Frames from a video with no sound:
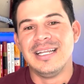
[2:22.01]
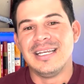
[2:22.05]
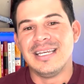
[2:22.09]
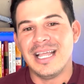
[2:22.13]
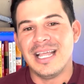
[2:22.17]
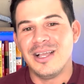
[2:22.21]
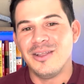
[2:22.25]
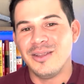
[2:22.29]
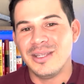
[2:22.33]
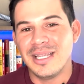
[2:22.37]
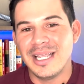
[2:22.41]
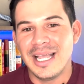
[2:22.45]

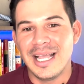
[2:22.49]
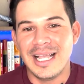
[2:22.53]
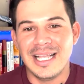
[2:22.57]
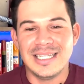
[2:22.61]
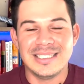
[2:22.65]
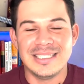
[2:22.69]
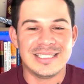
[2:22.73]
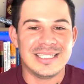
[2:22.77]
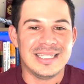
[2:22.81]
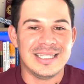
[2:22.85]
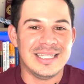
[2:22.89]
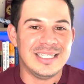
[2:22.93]
Now you
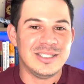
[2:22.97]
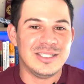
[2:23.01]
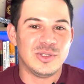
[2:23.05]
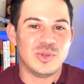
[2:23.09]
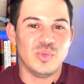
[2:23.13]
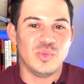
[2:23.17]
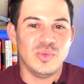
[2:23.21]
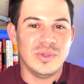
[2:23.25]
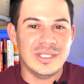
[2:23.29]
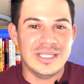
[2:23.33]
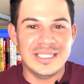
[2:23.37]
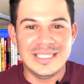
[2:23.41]
guys,
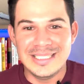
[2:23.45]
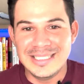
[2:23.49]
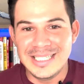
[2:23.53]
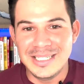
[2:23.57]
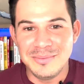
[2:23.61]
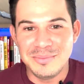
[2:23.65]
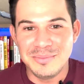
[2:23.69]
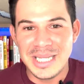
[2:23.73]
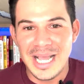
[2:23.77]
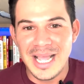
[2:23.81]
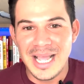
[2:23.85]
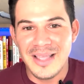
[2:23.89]
let's really
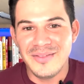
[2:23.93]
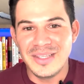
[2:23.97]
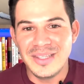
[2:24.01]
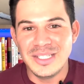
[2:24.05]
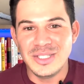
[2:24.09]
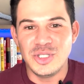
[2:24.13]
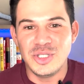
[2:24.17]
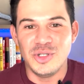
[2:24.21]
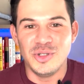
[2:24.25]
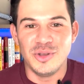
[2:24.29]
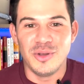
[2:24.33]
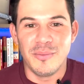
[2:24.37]
deep dive
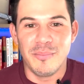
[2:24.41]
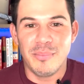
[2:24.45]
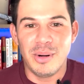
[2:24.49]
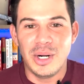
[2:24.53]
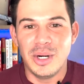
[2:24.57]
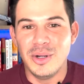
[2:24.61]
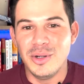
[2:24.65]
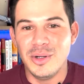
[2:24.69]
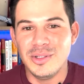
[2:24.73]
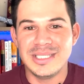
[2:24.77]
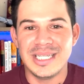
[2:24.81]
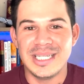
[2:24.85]
into the
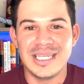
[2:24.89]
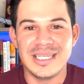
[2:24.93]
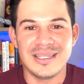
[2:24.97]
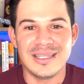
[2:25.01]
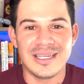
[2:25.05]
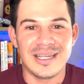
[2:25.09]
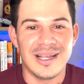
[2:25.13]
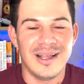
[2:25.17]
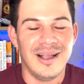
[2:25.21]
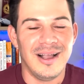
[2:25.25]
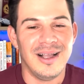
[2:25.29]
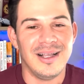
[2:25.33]
pros and
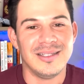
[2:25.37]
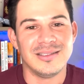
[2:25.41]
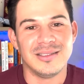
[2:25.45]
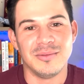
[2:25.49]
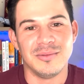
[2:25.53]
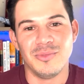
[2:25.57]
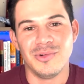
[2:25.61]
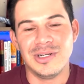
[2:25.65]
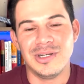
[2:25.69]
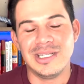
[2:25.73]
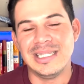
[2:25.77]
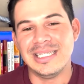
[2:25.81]
the cons.
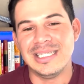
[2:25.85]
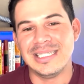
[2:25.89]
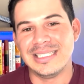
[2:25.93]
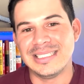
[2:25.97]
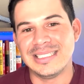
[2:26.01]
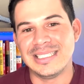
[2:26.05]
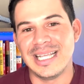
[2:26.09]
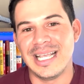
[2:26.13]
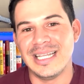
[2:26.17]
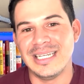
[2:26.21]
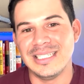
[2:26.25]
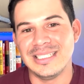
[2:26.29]
I'm really
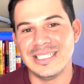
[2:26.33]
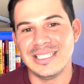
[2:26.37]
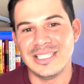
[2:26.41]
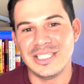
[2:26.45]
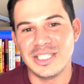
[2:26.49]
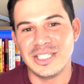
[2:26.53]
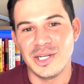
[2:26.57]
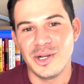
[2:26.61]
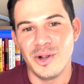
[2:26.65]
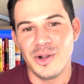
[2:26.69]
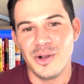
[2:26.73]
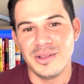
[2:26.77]
excited to
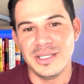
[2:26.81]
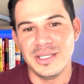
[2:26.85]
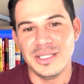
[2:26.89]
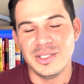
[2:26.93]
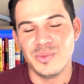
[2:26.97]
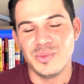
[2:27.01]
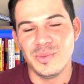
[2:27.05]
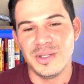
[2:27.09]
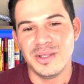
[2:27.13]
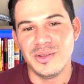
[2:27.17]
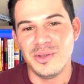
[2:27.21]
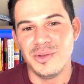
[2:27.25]
share all
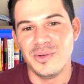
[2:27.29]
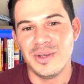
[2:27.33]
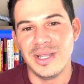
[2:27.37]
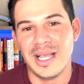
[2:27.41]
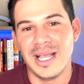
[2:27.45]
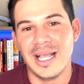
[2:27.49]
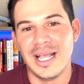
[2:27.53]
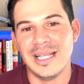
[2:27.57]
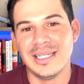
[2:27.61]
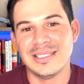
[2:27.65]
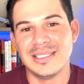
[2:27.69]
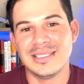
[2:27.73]
these with you
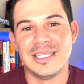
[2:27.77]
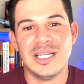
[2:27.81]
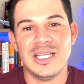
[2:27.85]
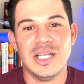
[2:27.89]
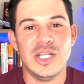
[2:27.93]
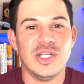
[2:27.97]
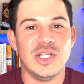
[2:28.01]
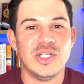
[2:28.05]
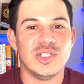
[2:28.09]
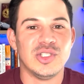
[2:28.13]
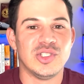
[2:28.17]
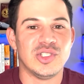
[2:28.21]
guys.
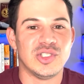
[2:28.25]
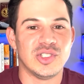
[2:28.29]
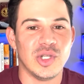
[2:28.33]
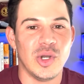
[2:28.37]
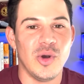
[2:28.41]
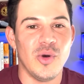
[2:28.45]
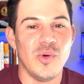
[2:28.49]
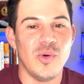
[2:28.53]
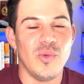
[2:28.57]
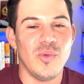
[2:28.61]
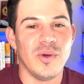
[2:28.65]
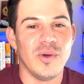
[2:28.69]

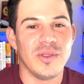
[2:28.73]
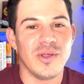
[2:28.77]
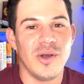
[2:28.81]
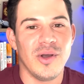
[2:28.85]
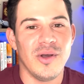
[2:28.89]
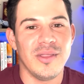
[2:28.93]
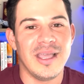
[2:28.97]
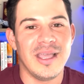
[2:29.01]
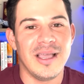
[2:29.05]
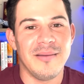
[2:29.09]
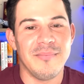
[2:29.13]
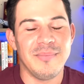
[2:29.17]
So with
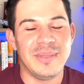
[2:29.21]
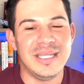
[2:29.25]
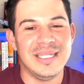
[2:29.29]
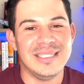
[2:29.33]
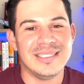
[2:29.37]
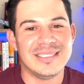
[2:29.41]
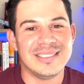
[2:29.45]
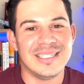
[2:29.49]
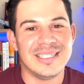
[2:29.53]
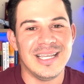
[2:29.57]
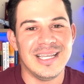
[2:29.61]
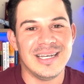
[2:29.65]
all that
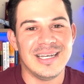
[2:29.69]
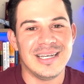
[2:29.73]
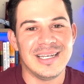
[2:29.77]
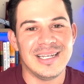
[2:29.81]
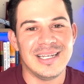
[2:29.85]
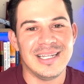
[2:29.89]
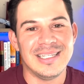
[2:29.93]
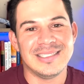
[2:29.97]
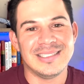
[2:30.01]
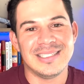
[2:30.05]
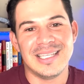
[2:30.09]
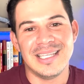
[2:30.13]
being said,
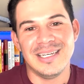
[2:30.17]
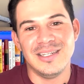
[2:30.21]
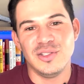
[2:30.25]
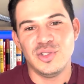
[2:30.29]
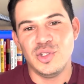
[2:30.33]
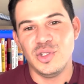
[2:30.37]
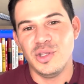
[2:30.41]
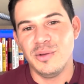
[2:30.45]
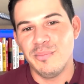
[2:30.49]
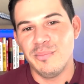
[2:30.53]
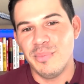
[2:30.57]
let's get into the